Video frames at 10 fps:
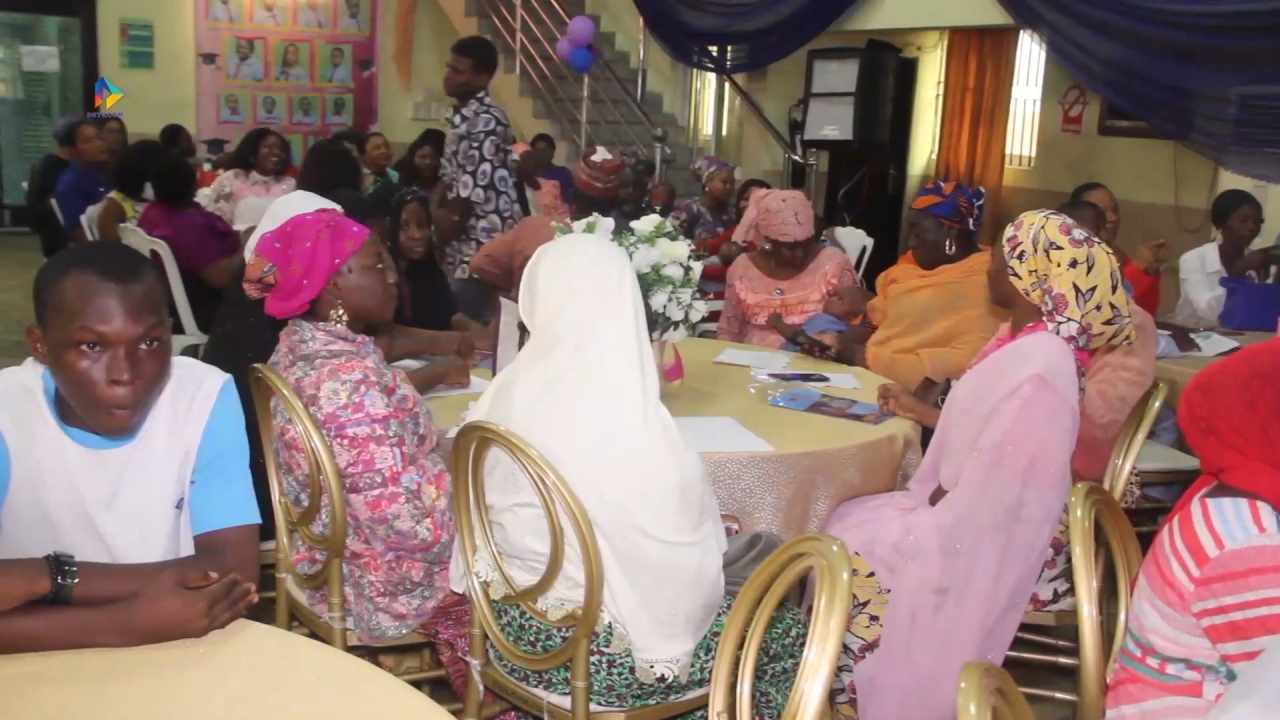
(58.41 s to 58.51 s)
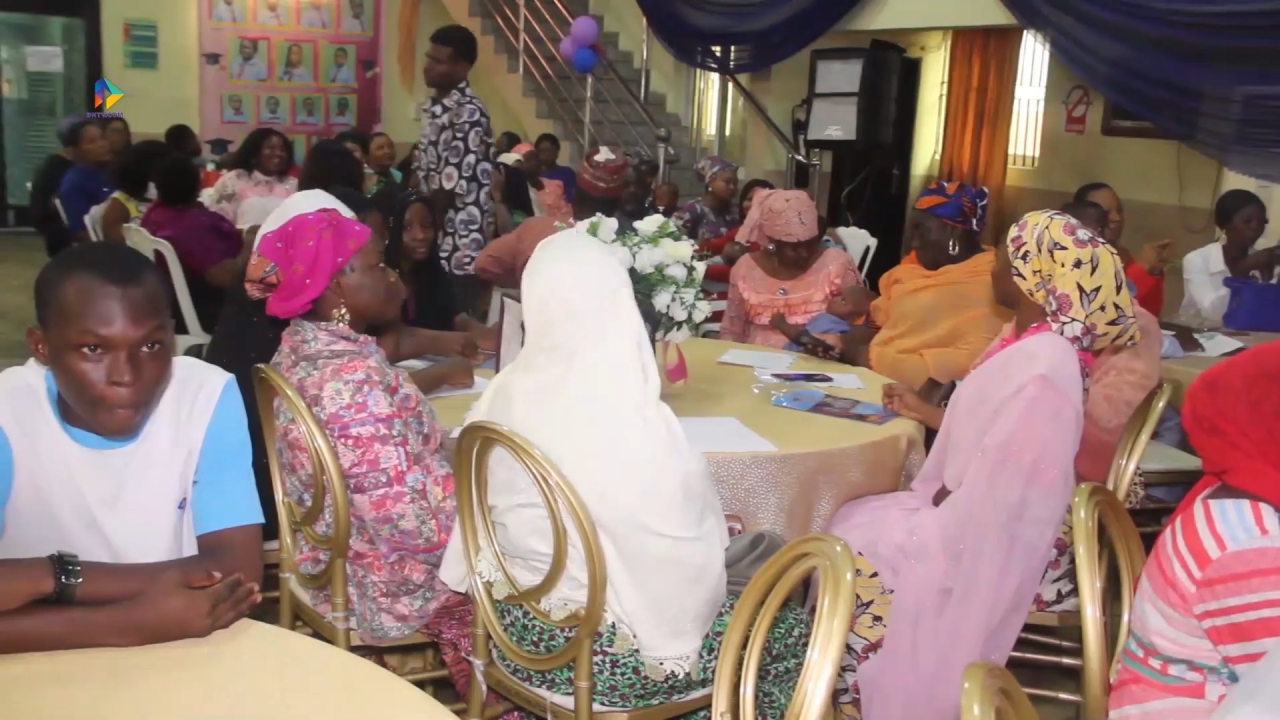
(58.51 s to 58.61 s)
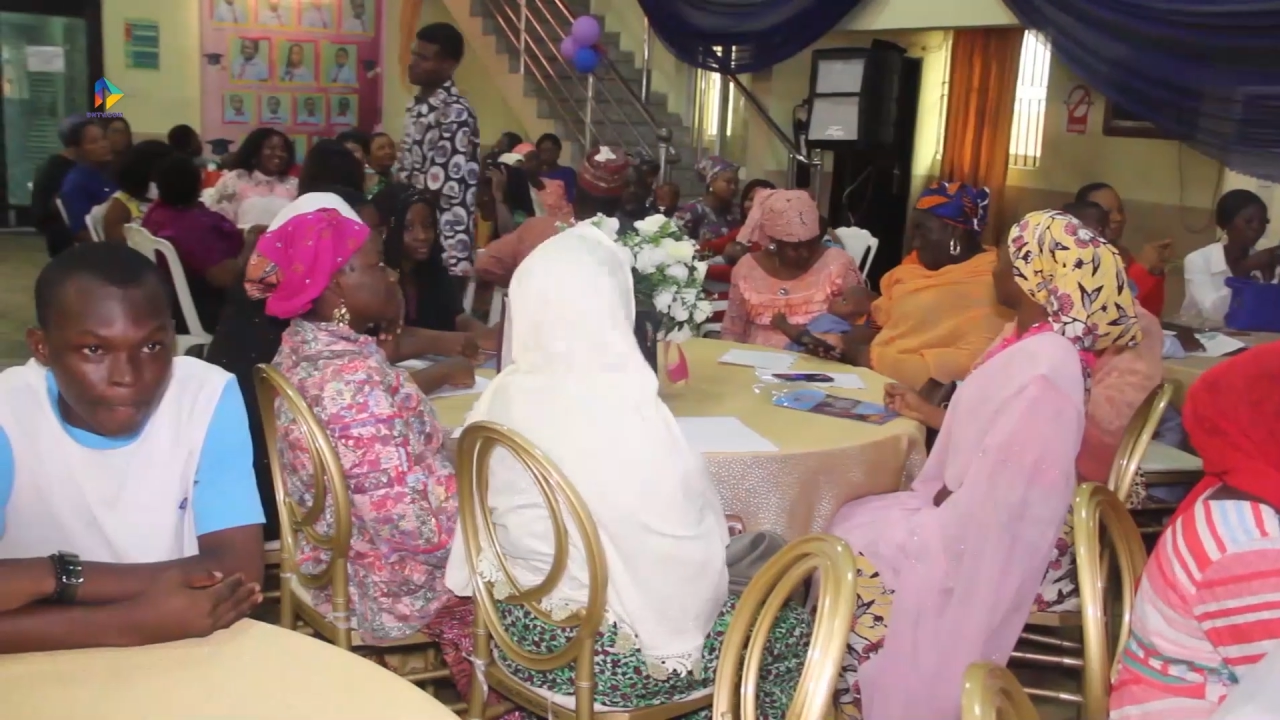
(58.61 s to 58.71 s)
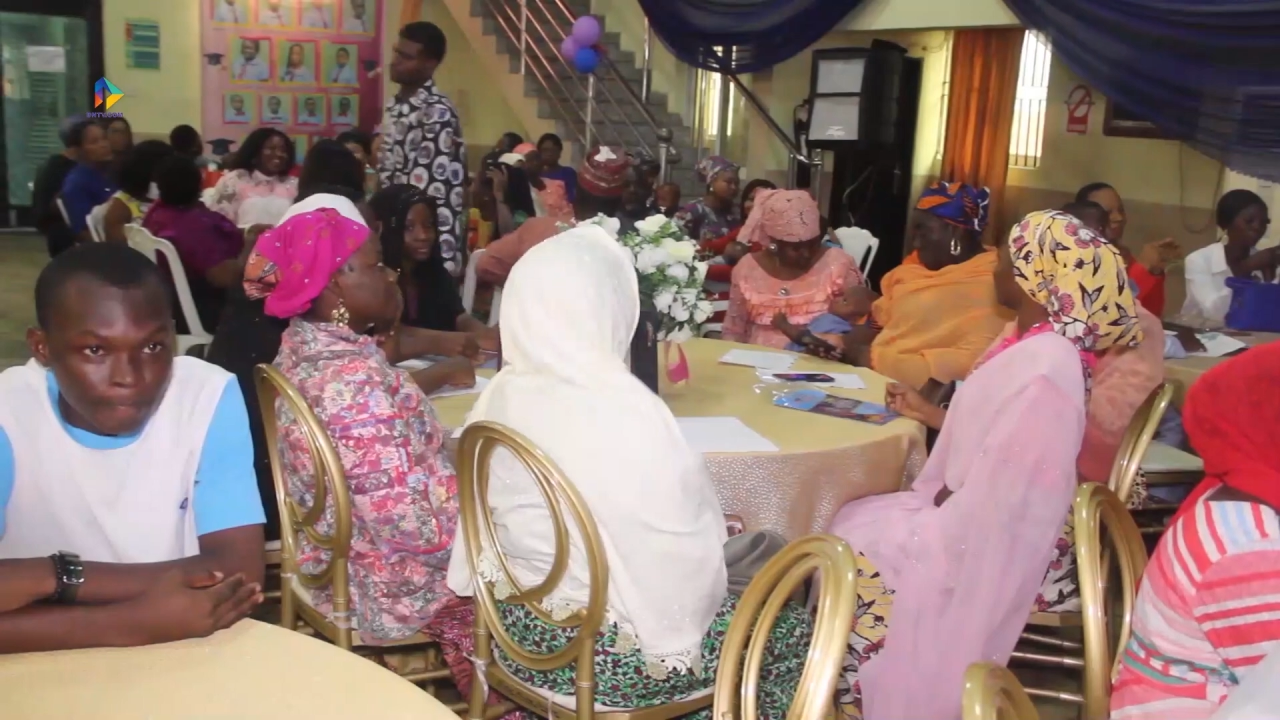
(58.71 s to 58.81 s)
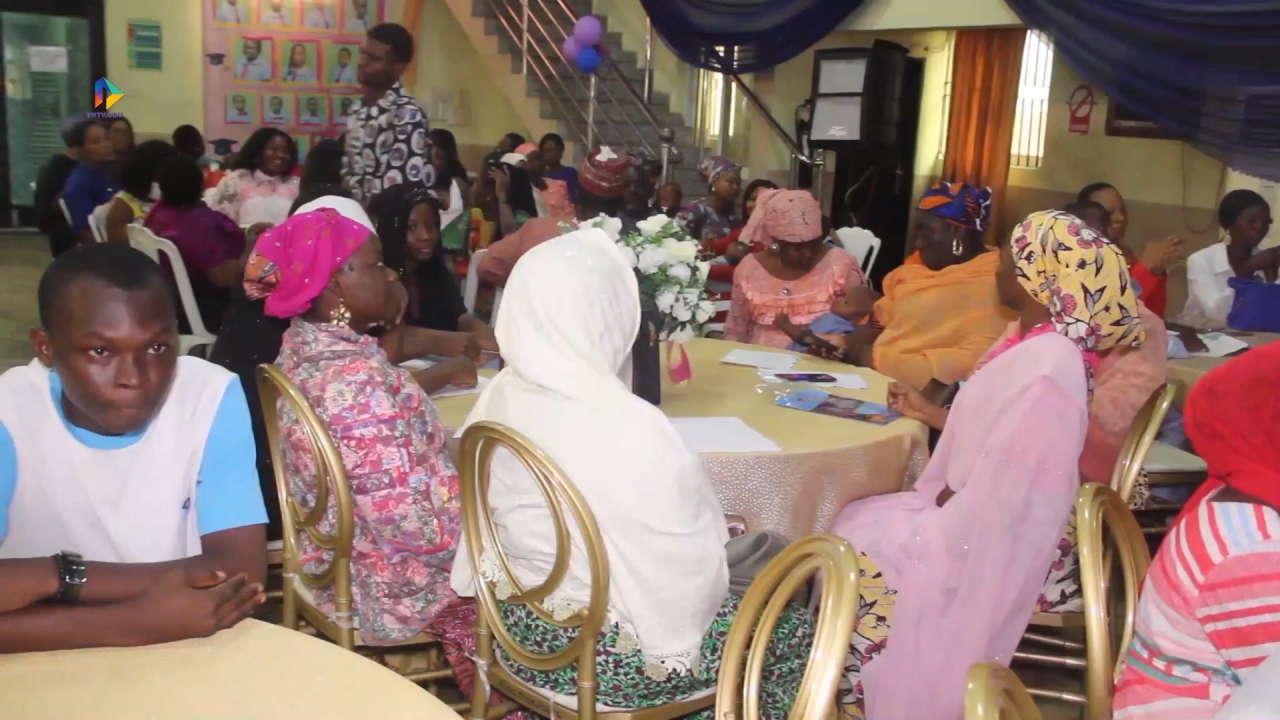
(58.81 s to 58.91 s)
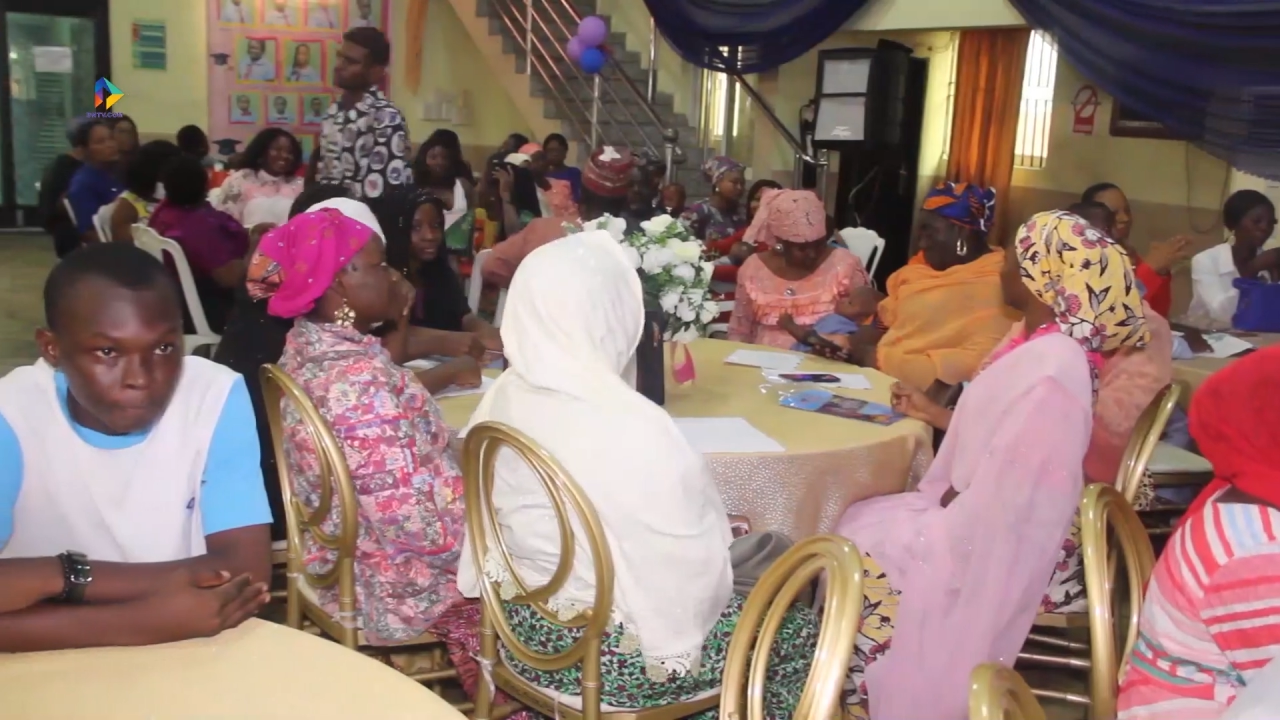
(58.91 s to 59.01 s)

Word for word: parents